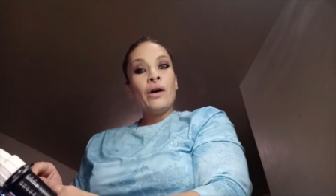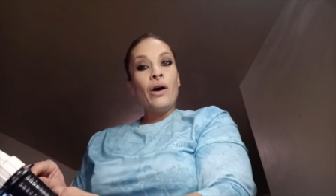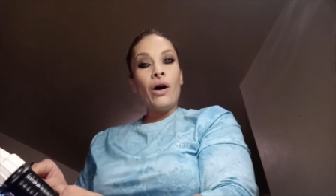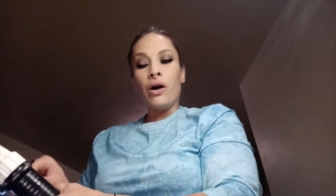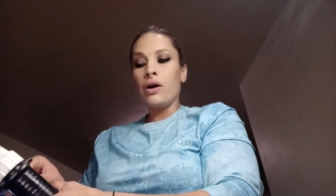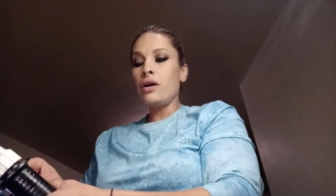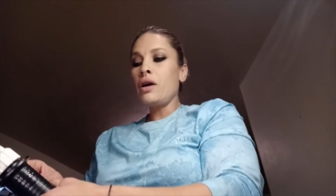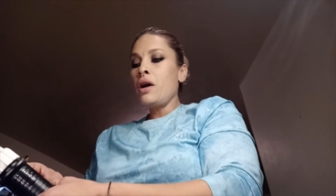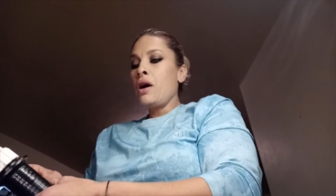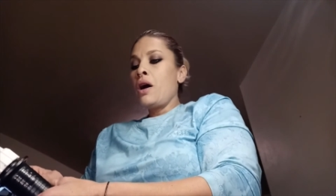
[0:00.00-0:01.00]
oh,
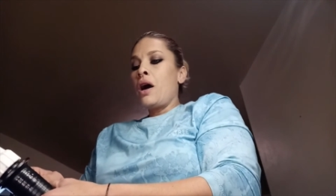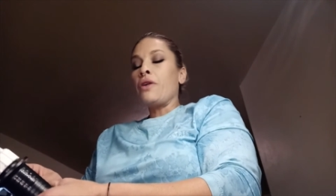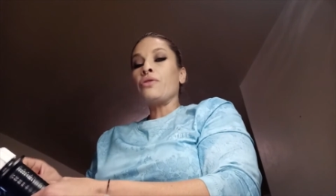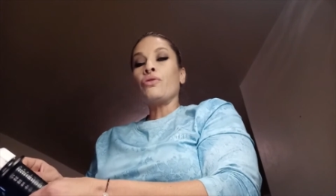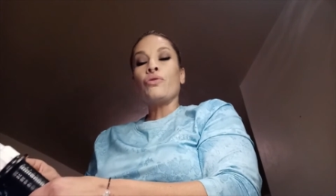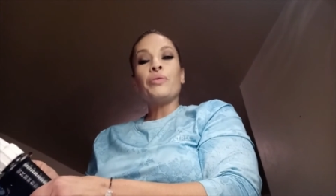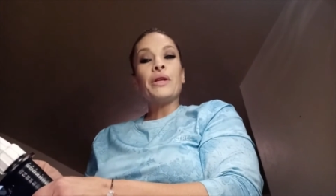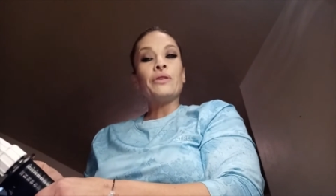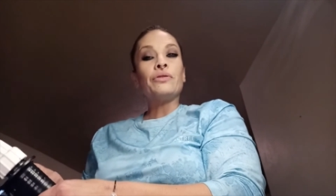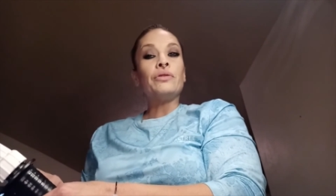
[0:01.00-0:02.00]
I don't know nobody
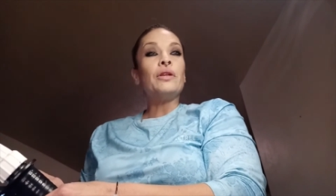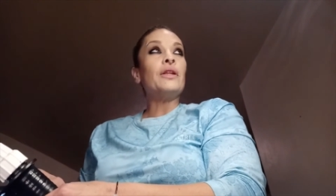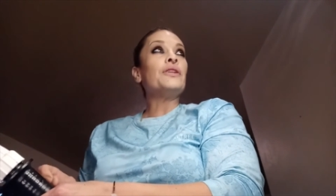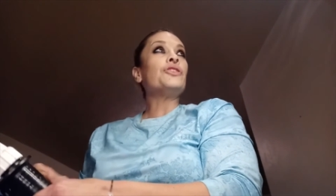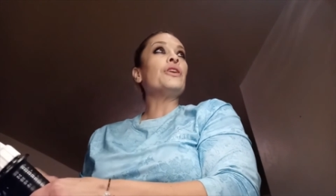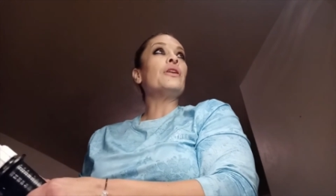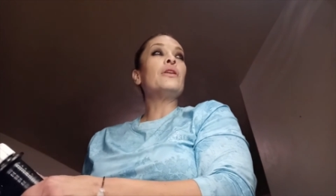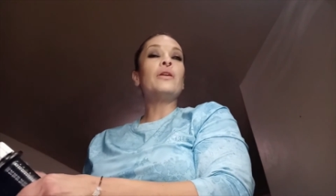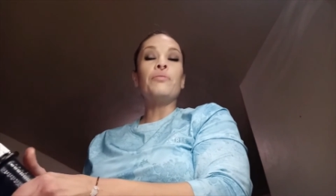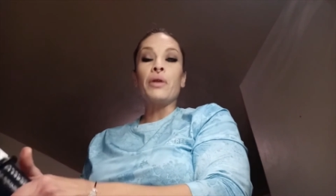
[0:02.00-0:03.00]
else who's done that shit,
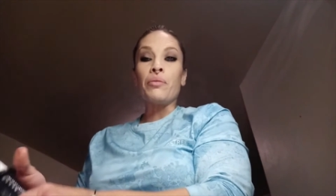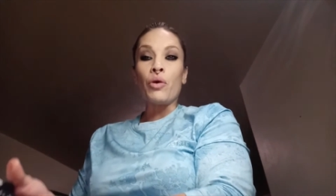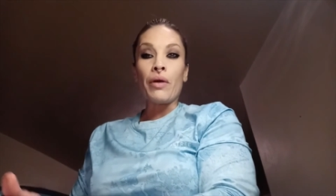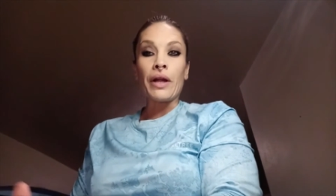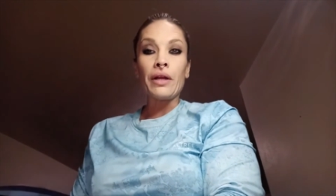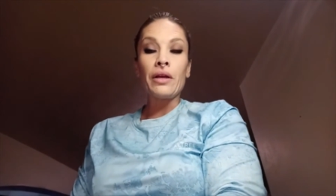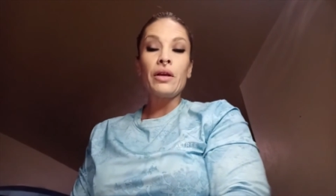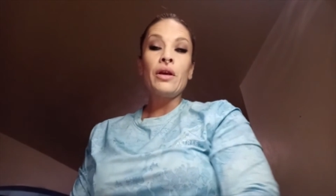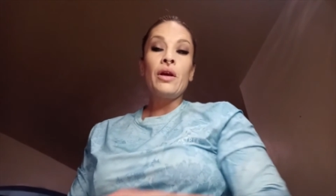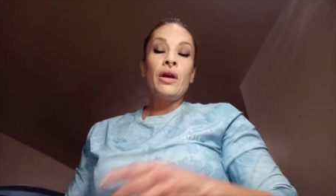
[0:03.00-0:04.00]
but I'm alright.
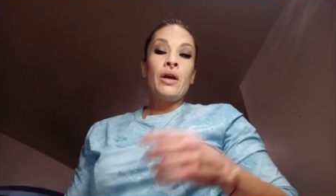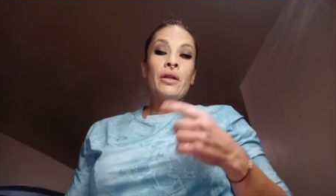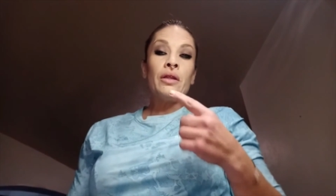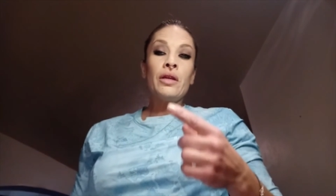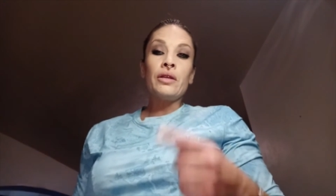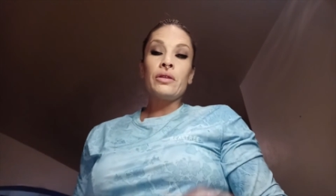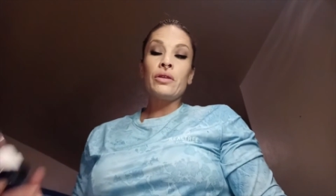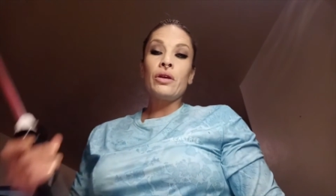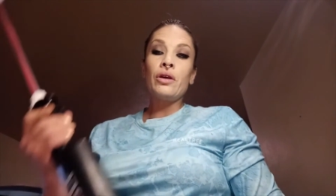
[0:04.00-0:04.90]
This